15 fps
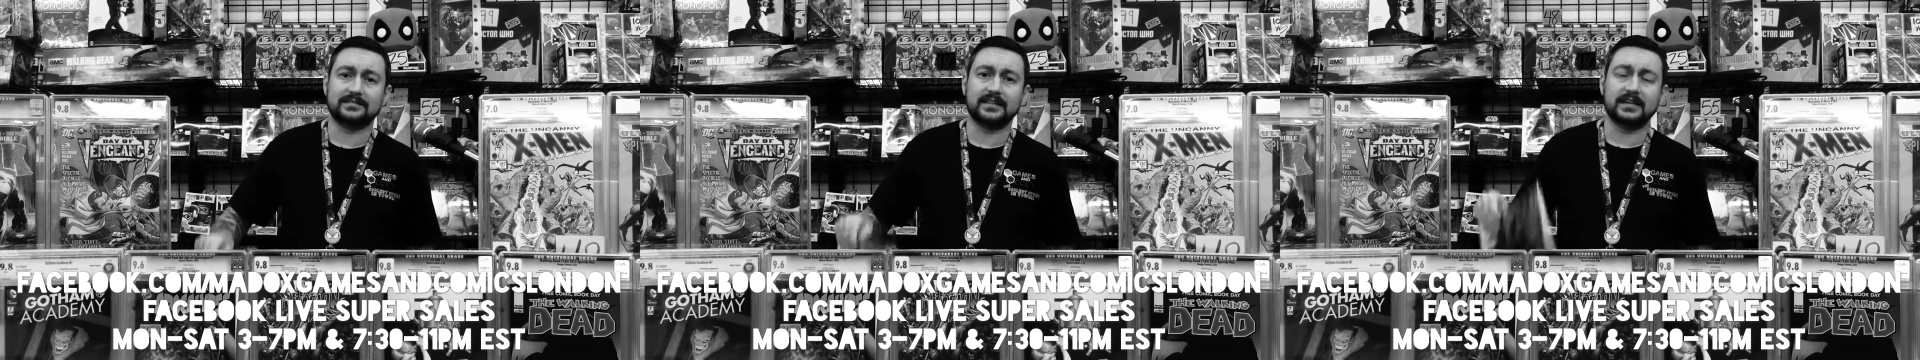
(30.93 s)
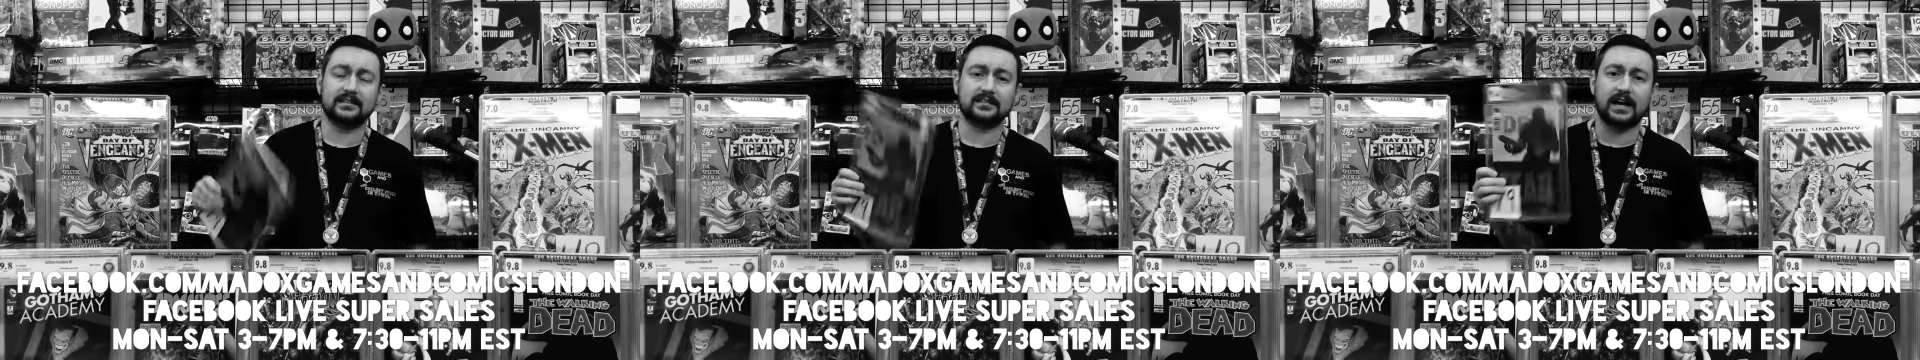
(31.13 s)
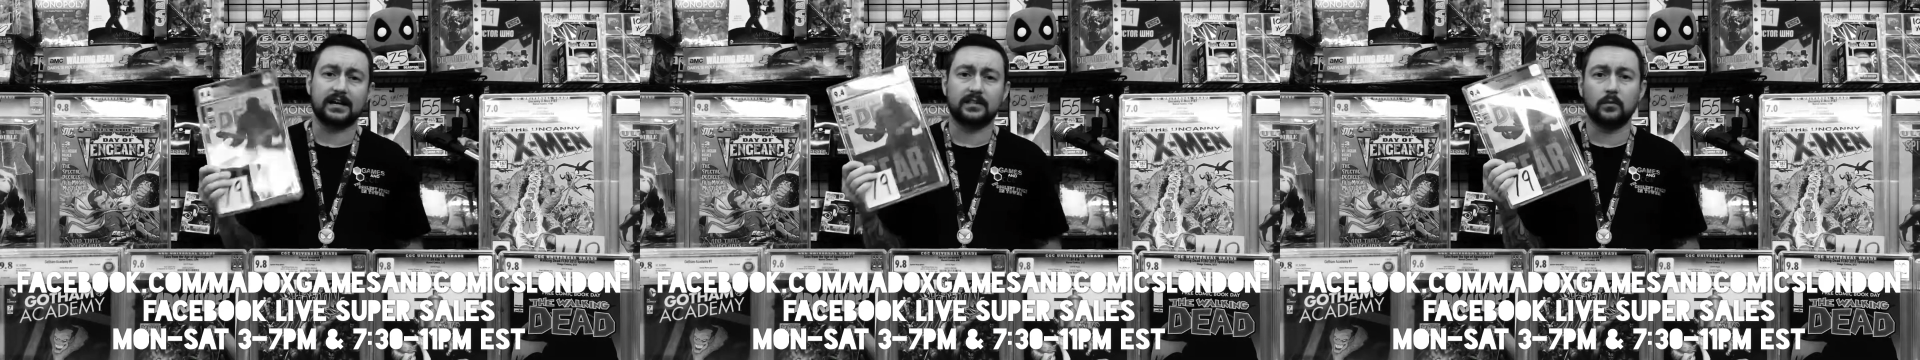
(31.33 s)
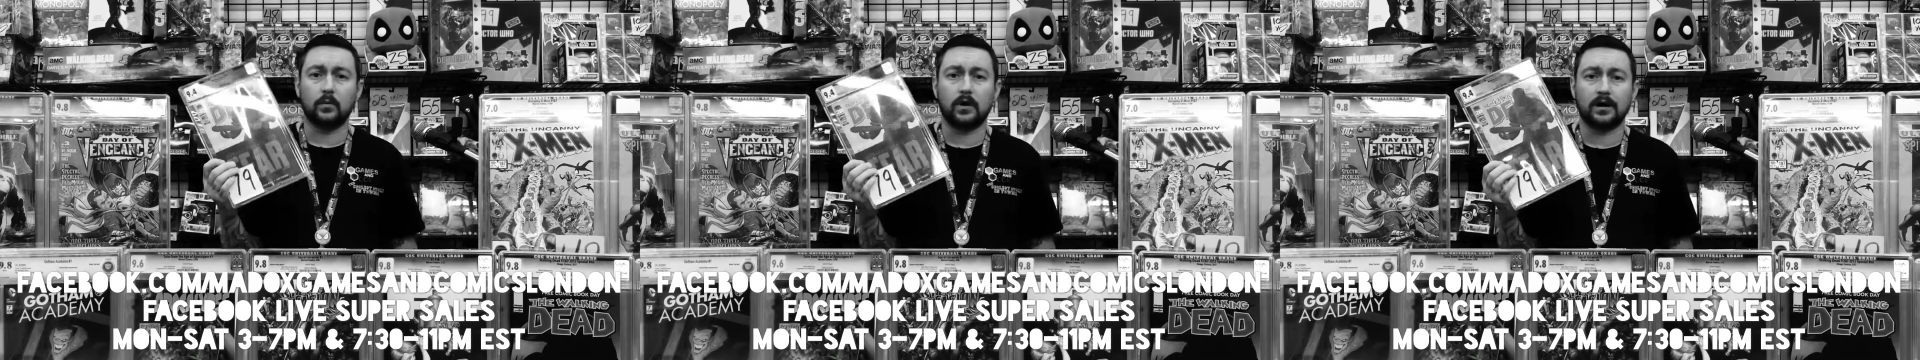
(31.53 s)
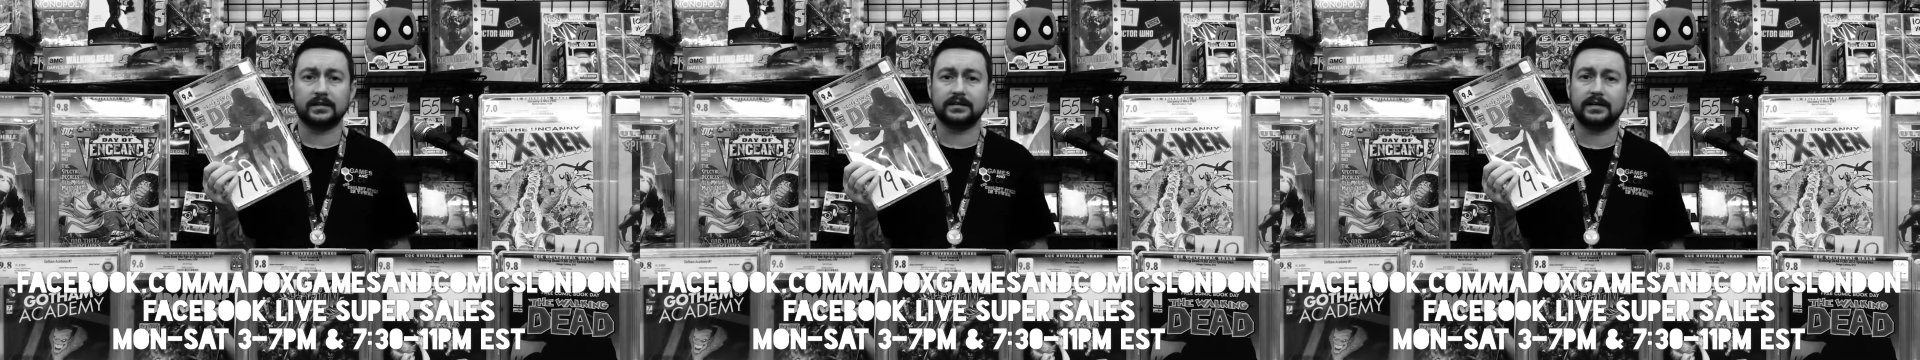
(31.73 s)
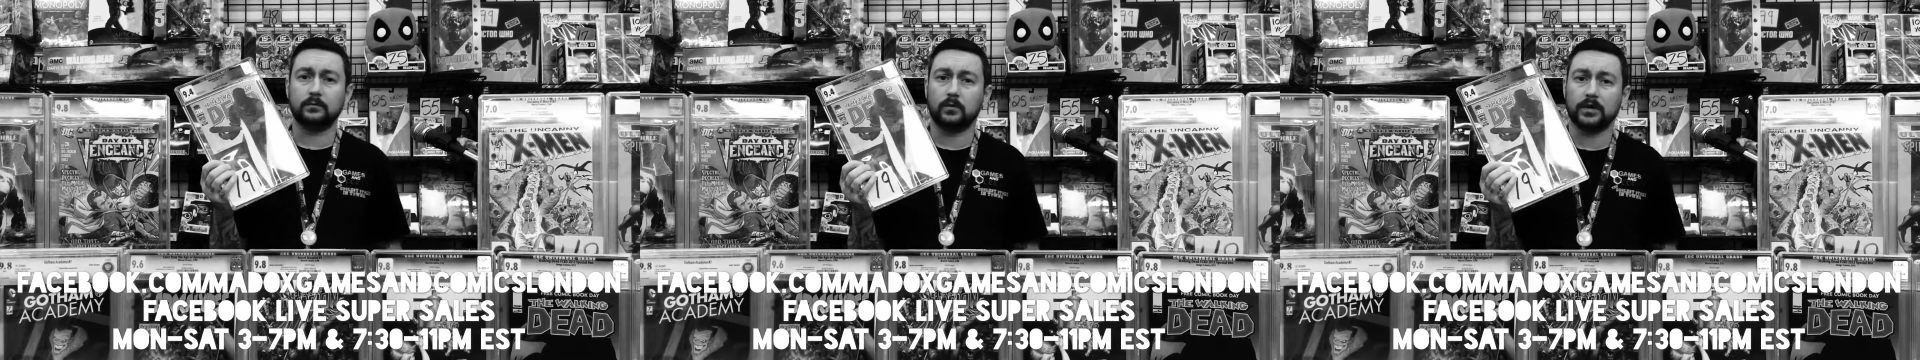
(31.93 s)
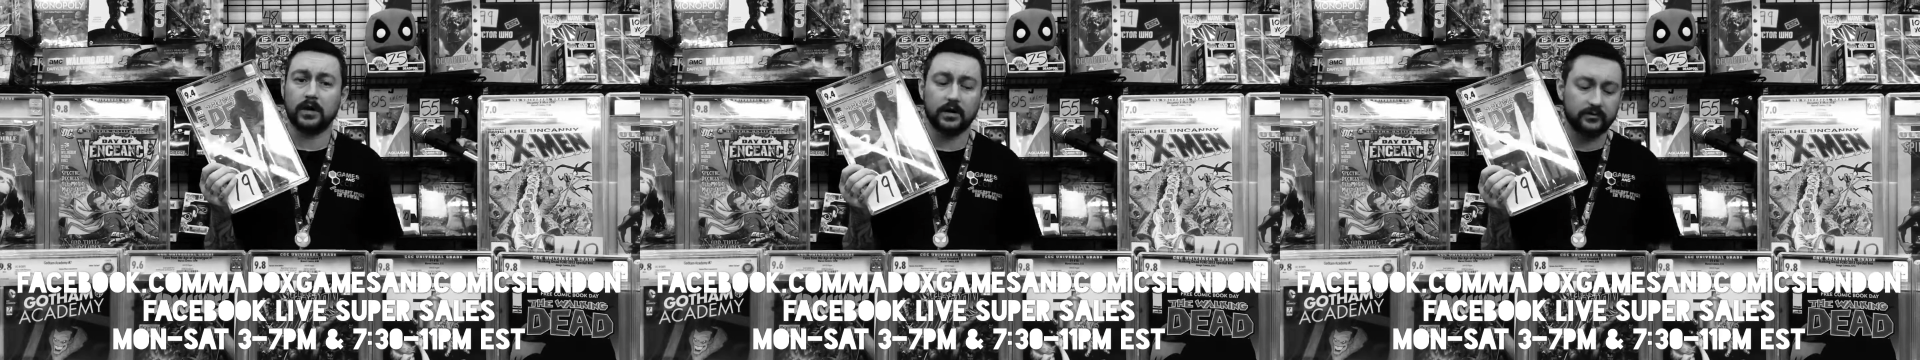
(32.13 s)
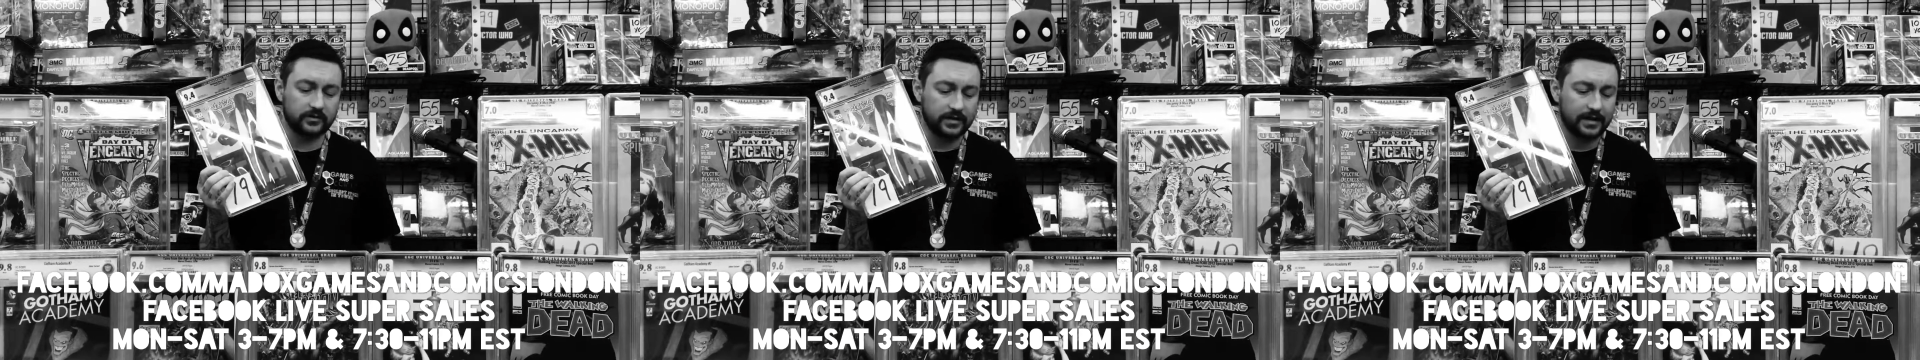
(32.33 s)
things like The Walking Dead
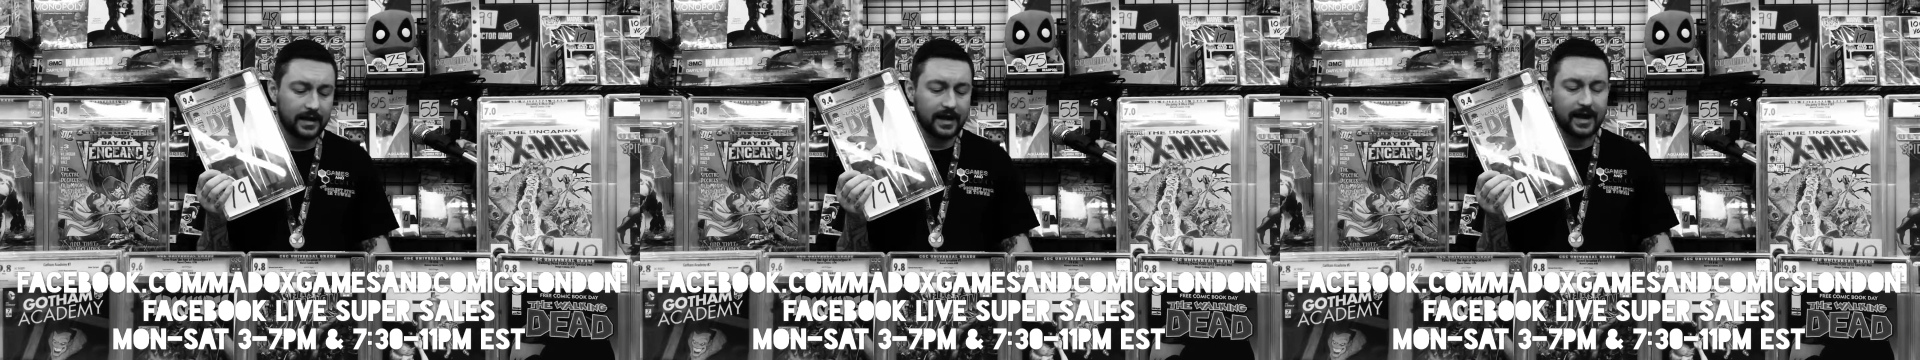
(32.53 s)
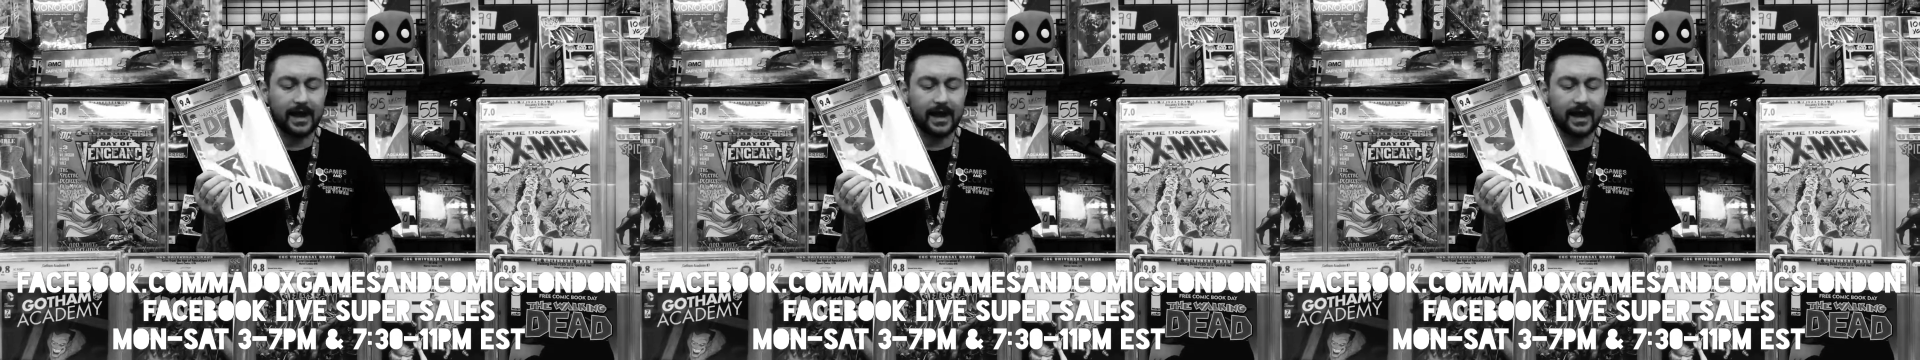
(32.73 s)
100,